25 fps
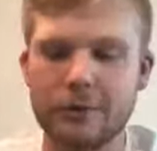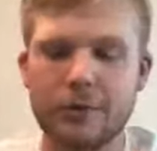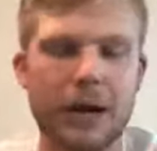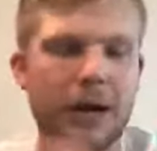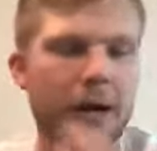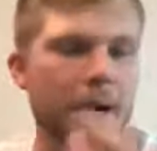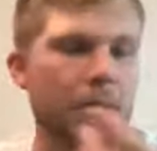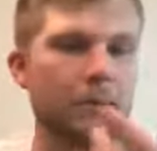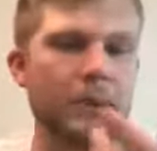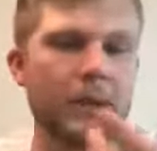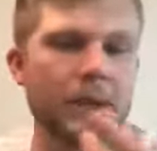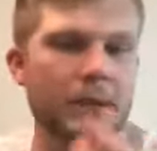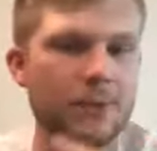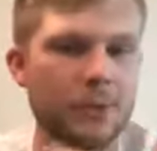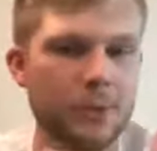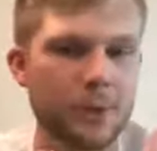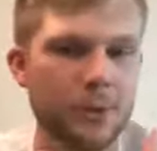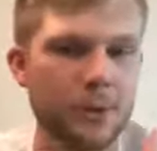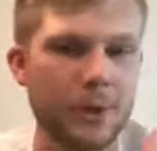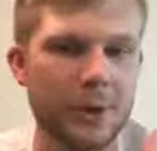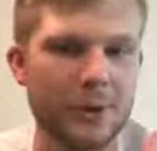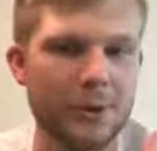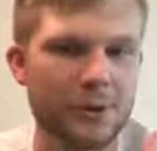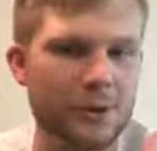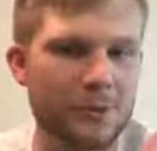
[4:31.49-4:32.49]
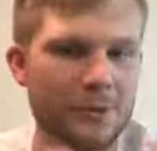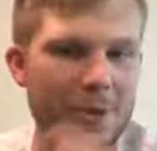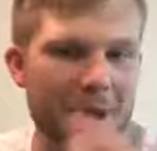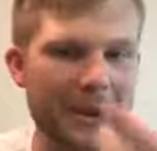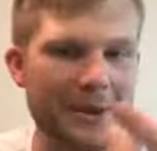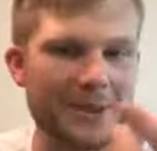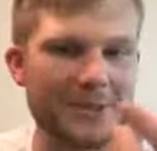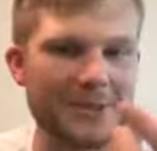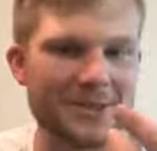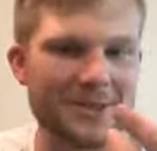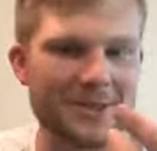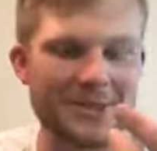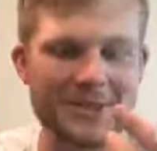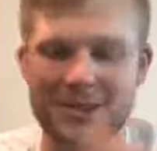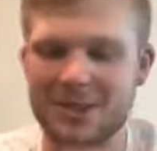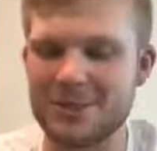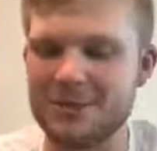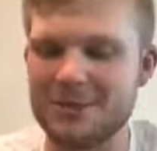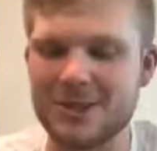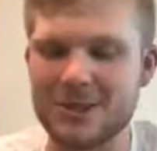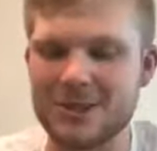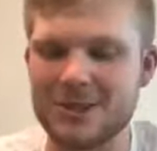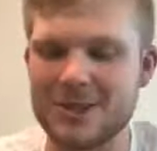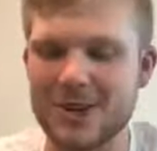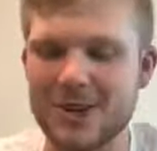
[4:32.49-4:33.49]
I being 200 pounds and 6
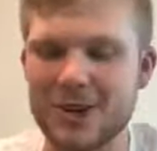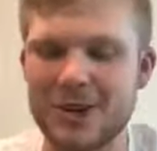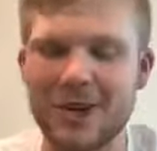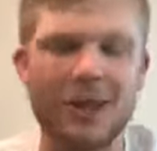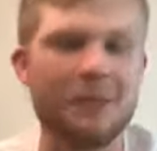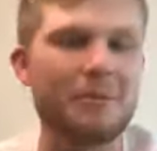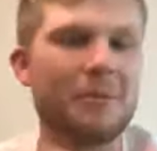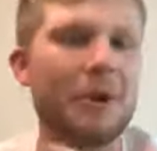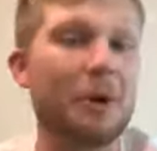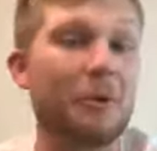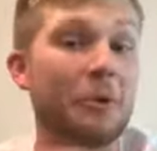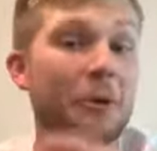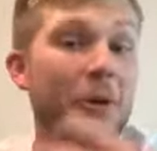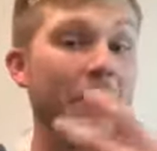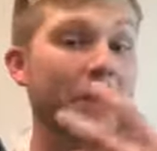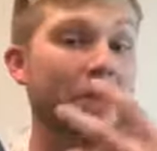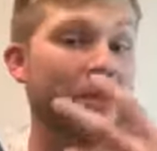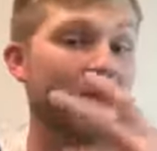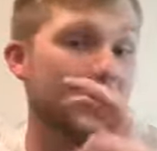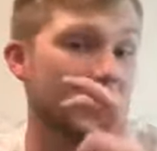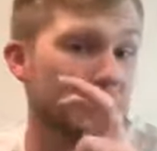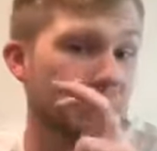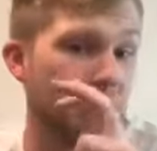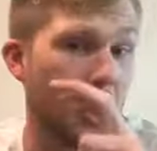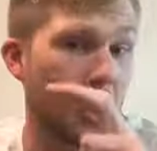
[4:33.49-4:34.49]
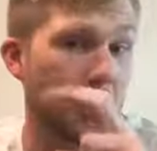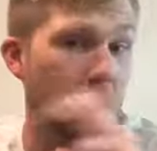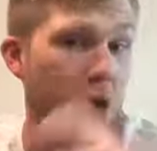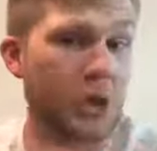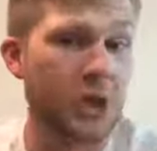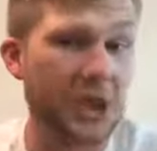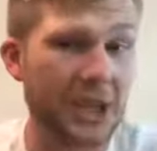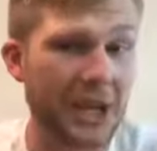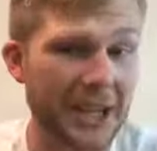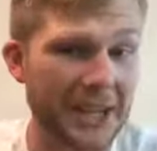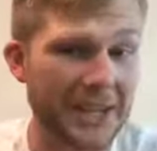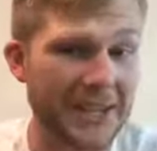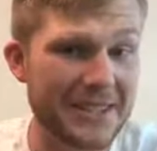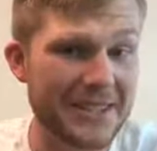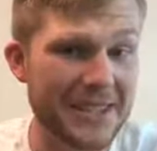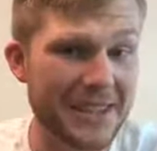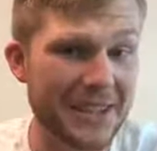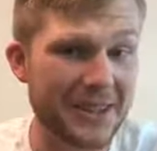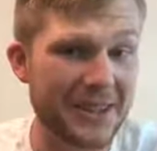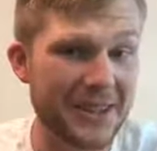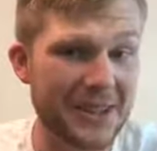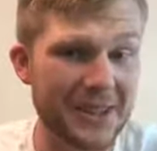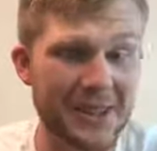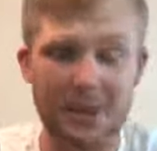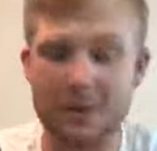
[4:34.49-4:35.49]
feet tall, I'm not really the smaller
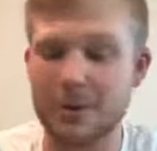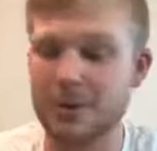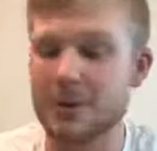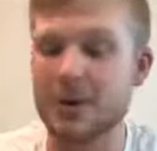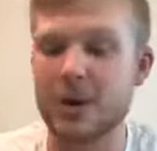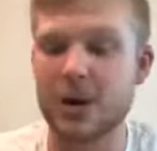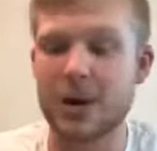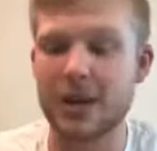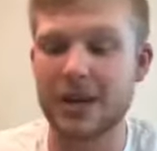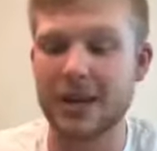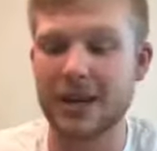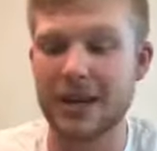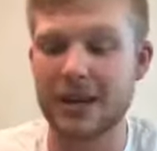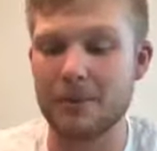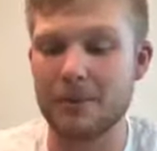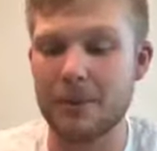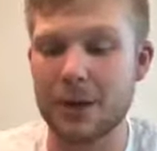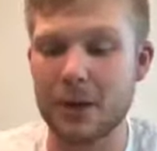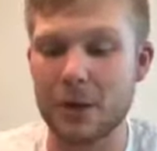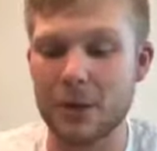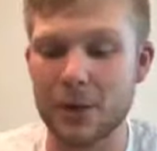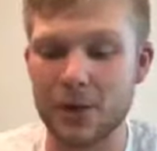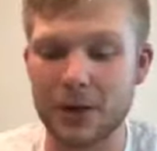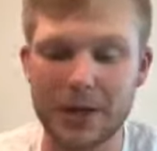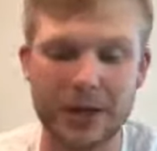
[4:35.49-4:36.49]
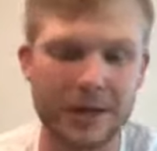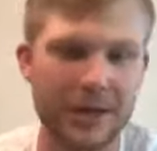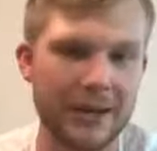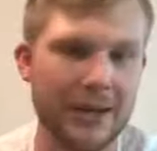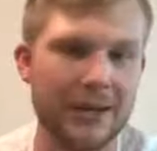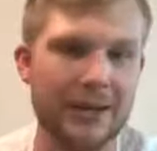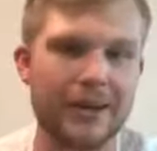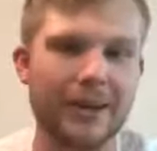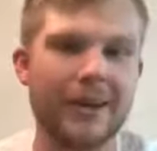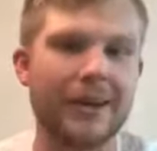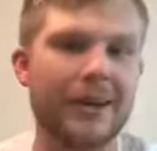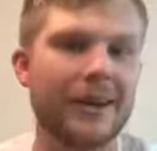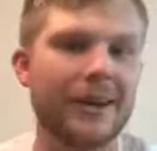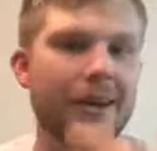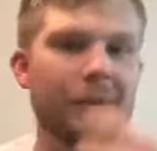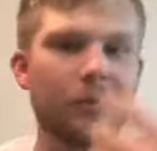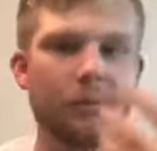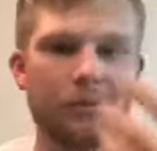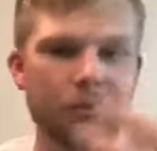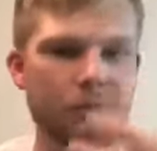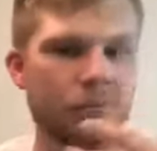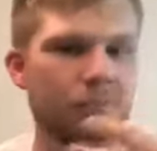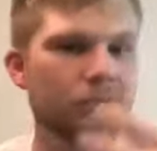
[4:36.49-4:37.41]
clientele that they were talking about. I